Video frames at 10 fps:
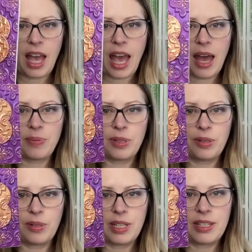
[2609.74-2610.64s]

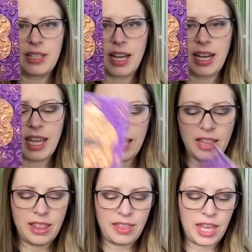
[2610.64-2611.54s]
Absolutely stunning.
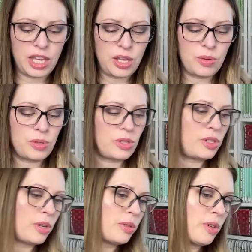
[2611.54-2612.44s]
Thank you
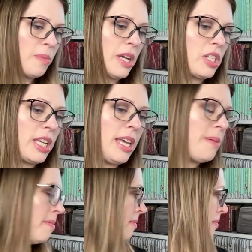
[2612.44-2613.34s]
so, so much,
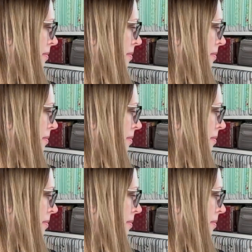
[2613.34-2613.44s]
Kim.